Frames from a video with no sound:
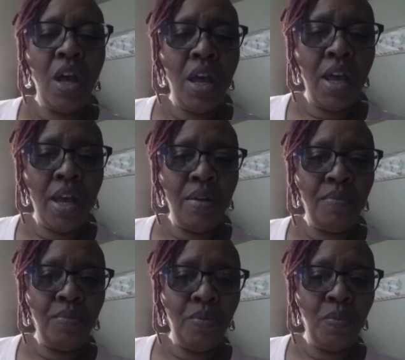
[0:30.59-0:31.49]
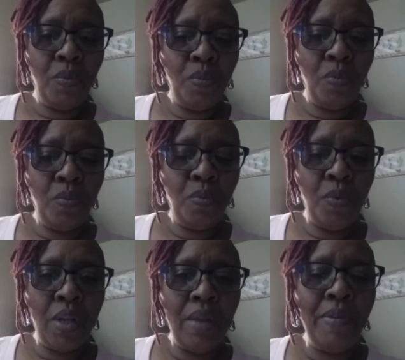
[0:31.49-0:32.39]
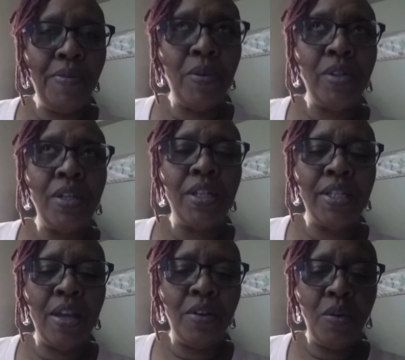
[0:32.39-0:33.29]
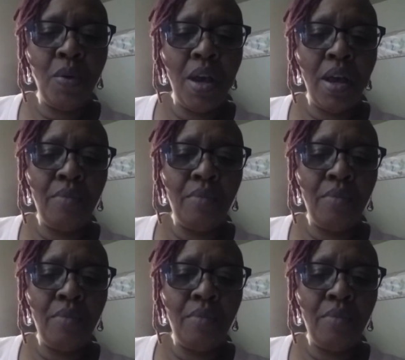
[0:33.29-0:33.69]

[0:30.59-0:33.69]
Um, well, let me first just tell you,